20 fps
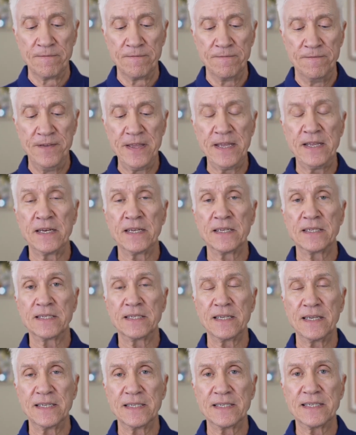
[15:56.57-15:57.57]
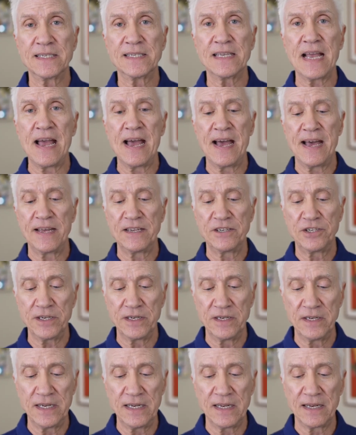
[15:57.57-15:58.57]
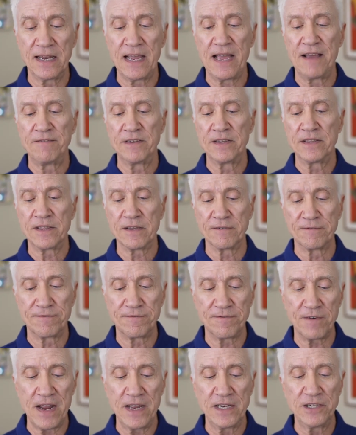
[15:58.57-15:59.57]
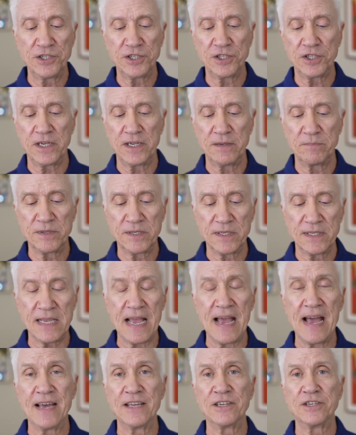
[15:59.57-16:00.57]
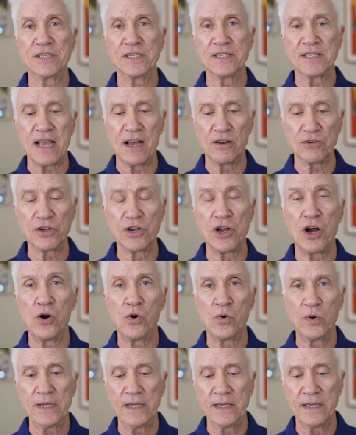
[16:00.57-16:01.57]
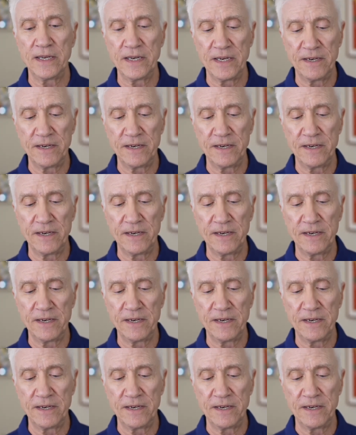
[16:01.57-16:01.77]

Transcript: Venus in Sag in the 11th of friendship. Sag is outgoing and